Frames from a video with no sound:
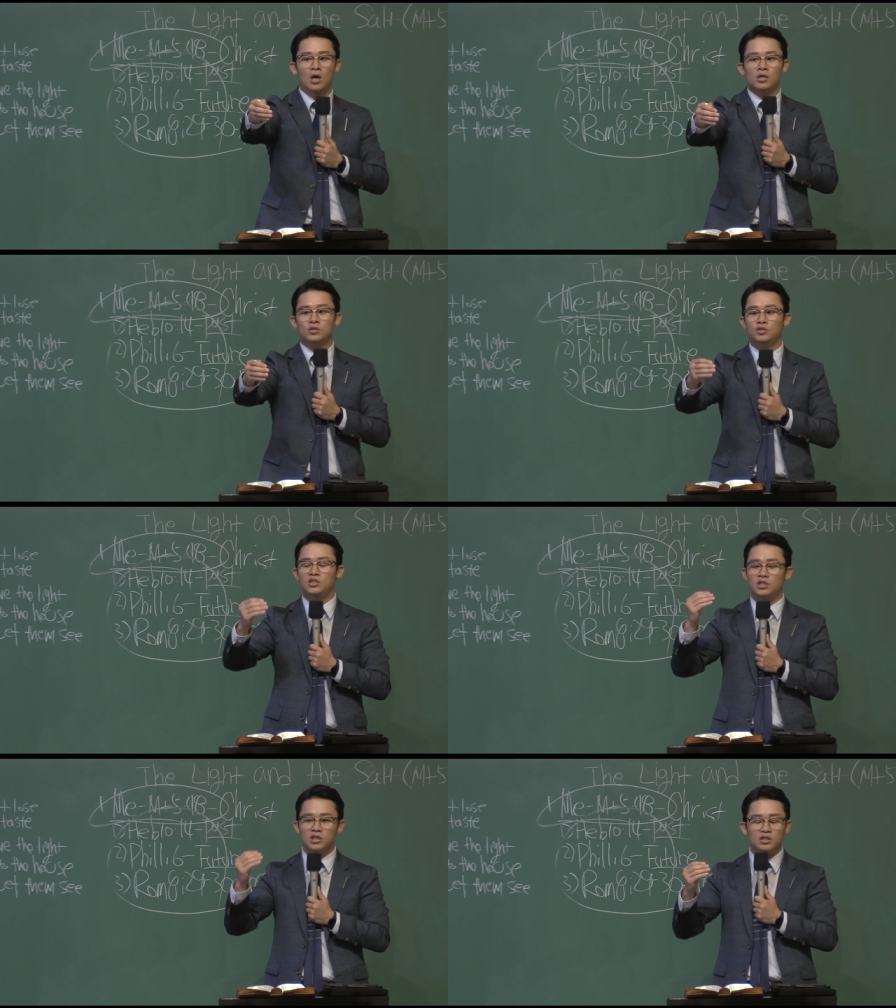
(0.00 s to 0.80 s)
So
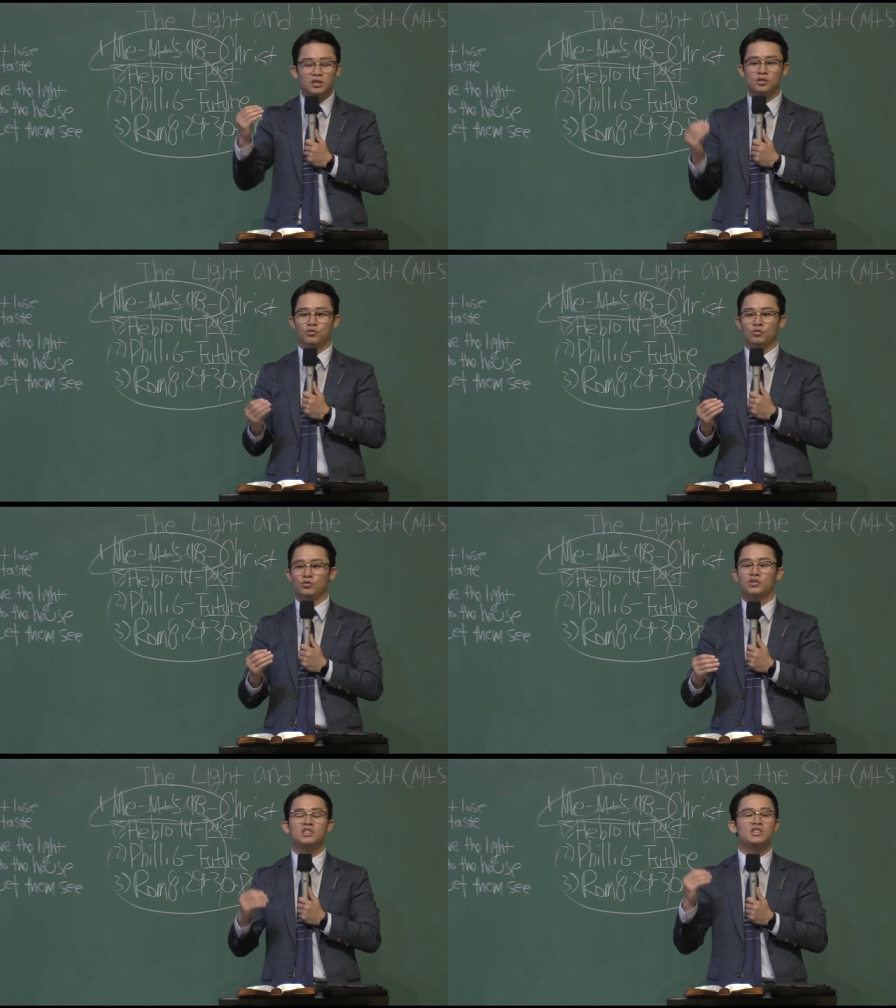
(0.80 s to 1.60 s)
Jesus
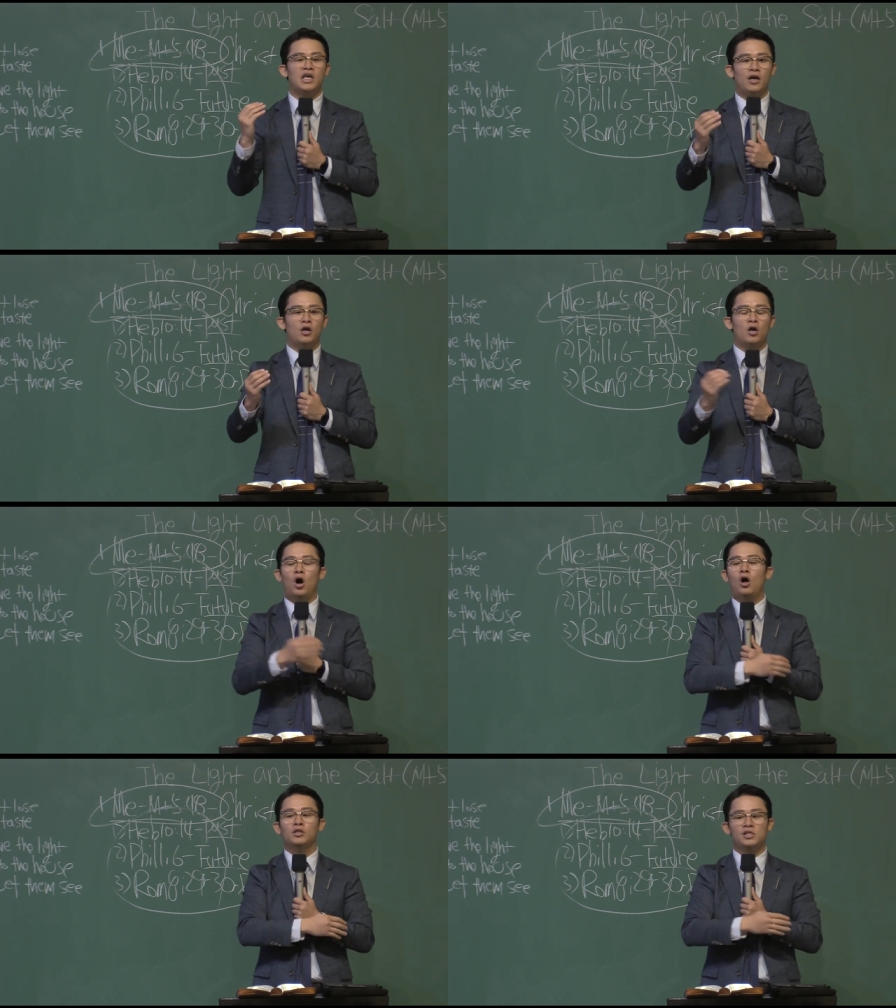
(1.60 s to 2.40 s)
would scatter
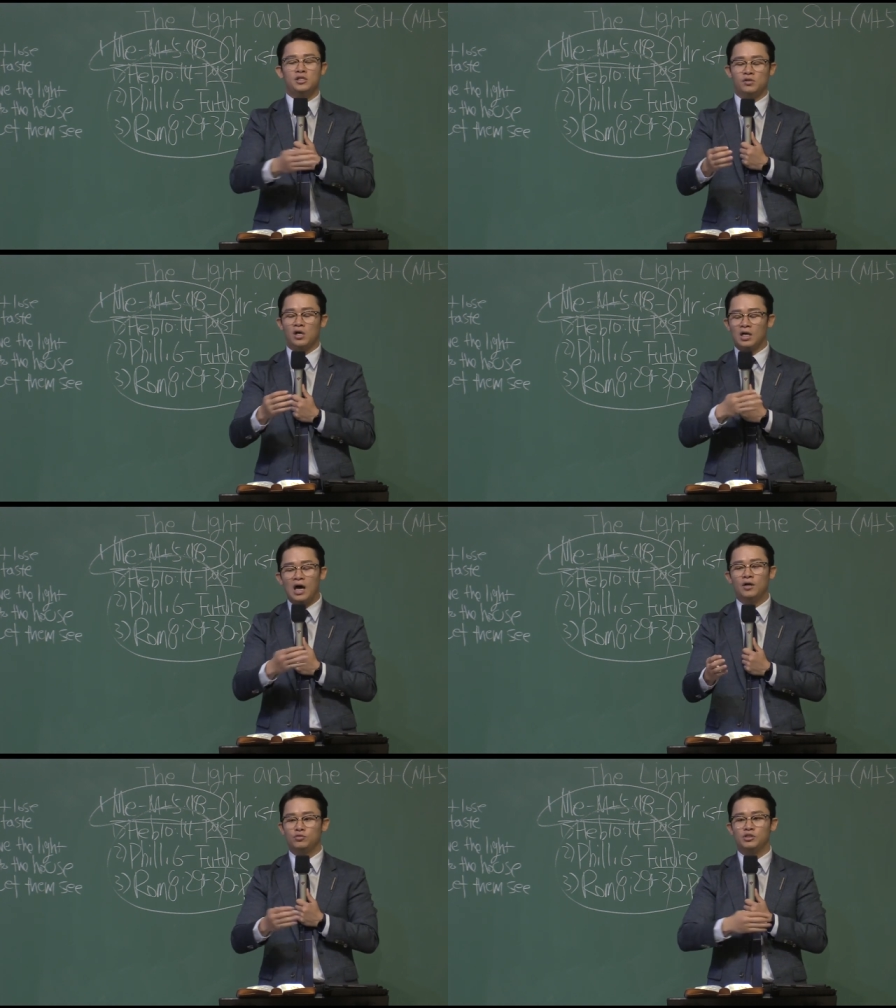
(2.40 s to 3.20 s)
all the Israel.
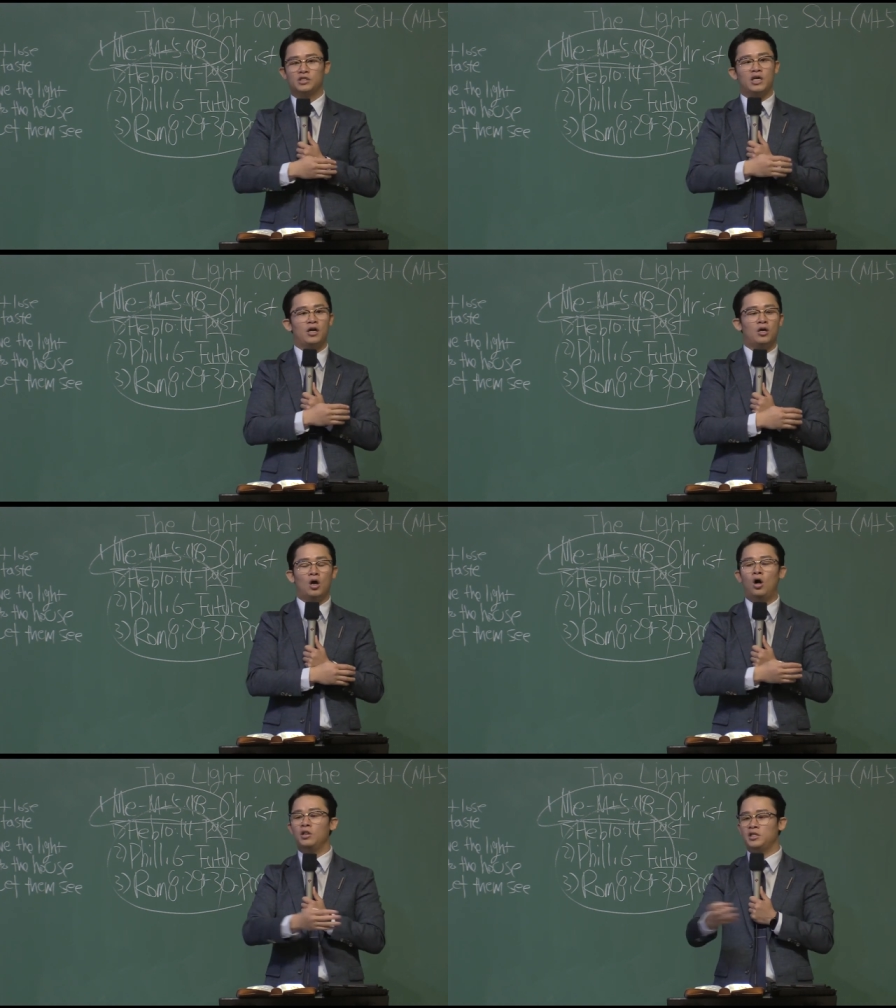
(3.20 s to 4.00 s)
God would scatter
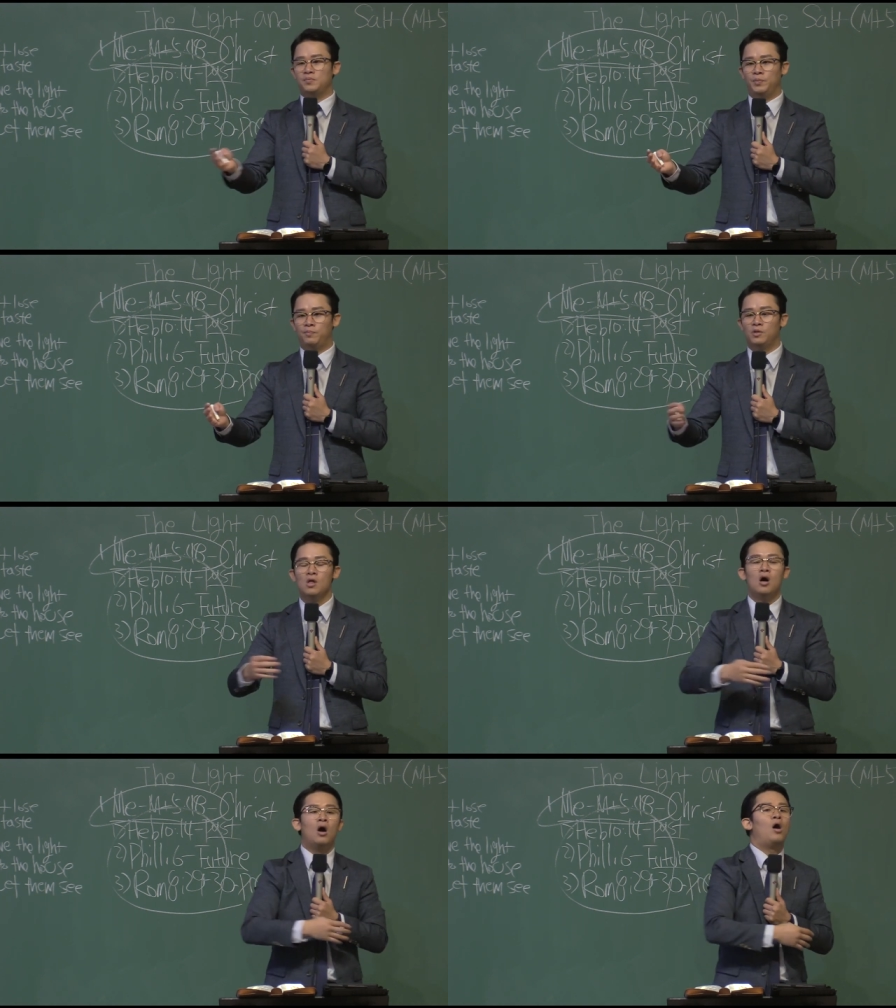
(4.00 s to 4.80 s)
all his people
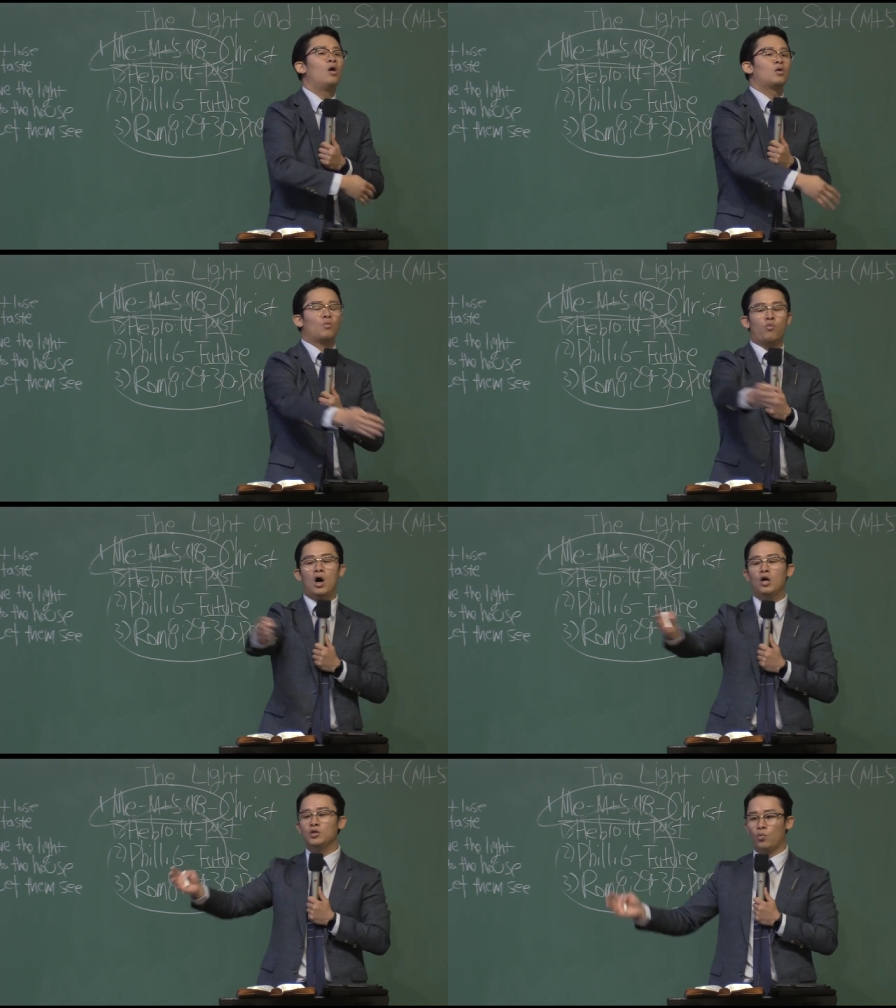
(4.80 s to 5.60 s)
all
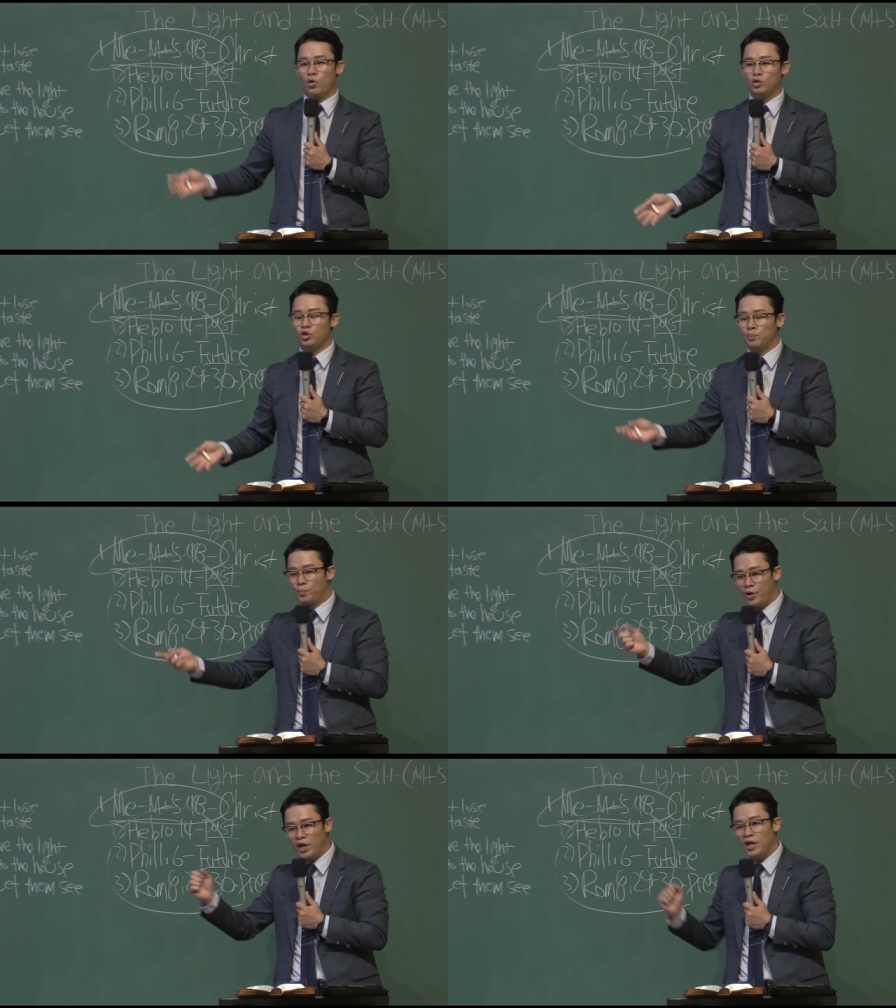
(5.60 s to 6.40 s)
around the world to
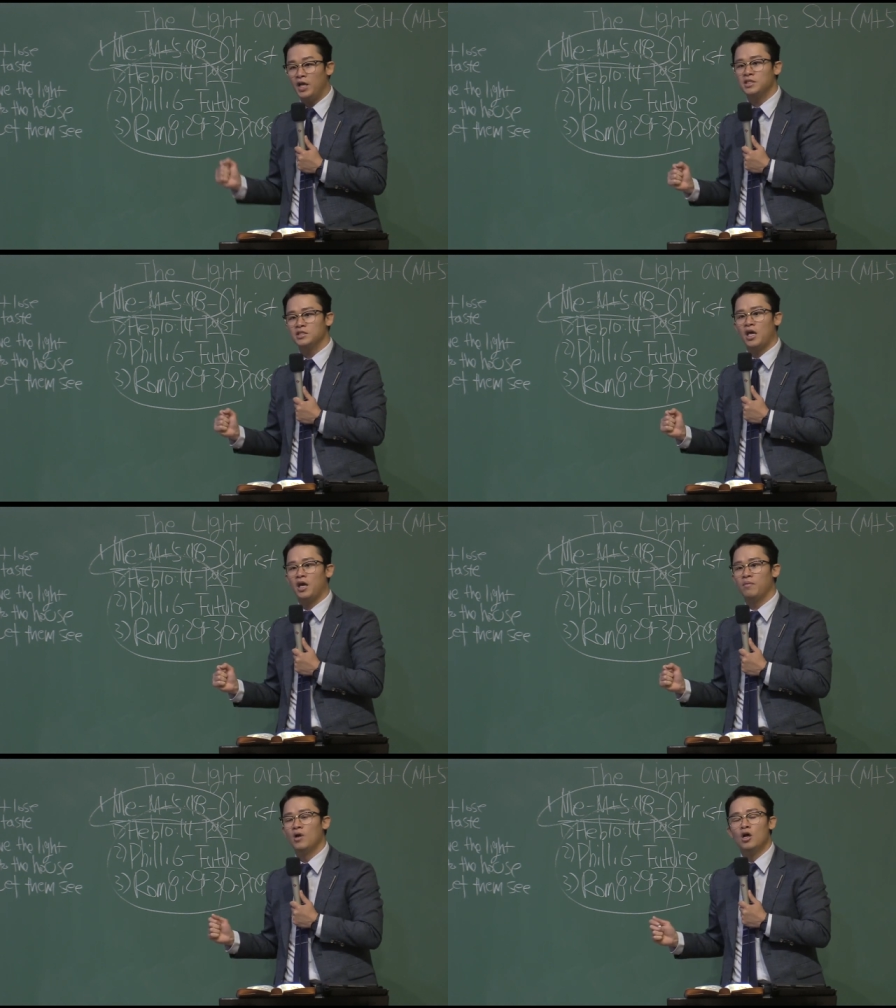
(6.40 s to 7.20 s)
bring his
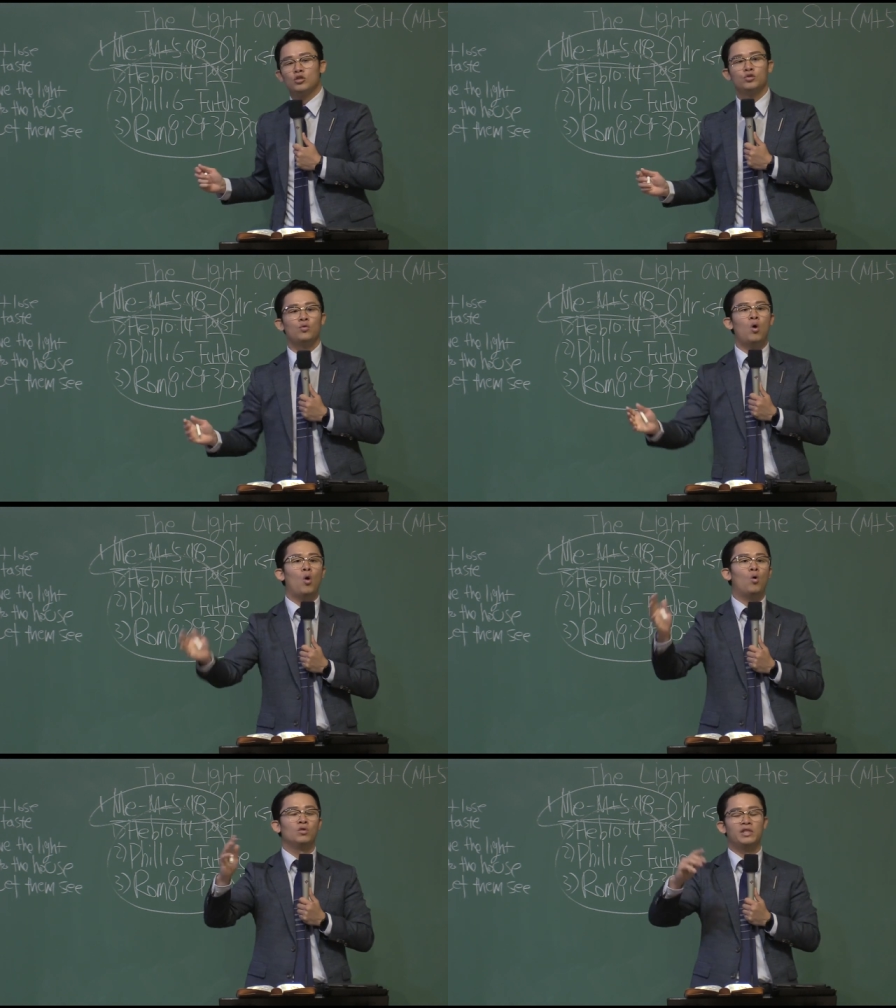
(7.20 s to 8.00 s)
name to
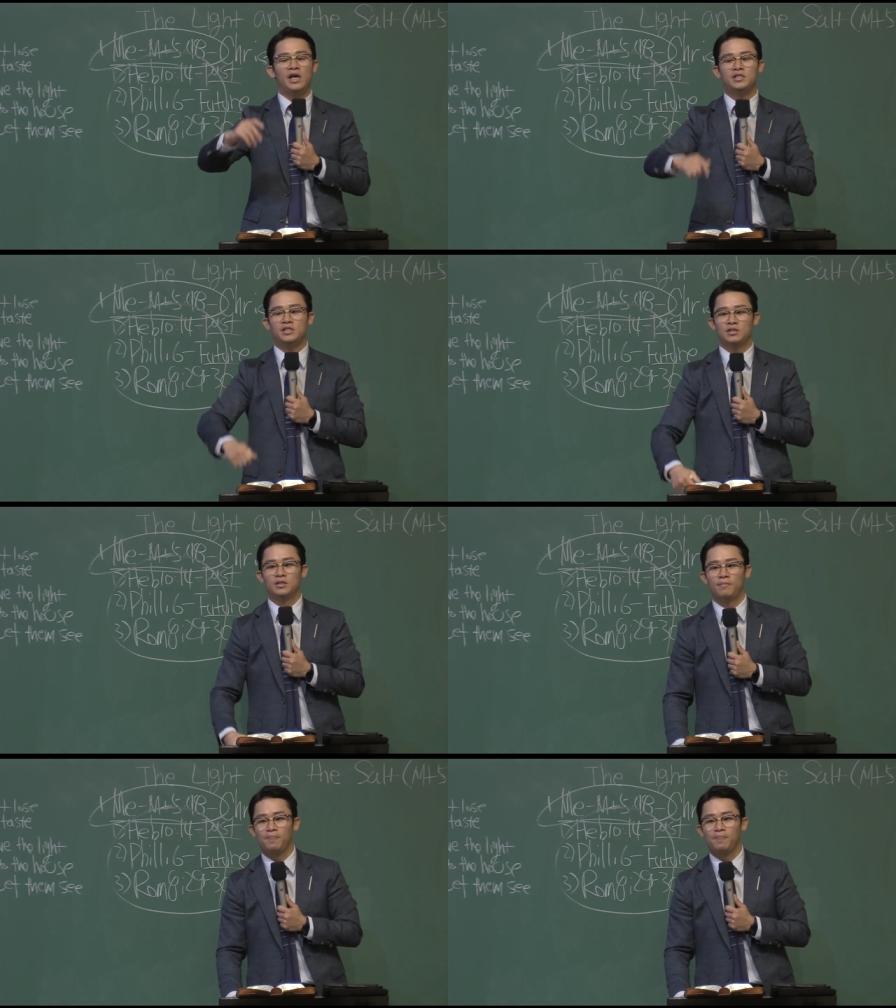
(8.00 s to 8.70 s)
whole nation.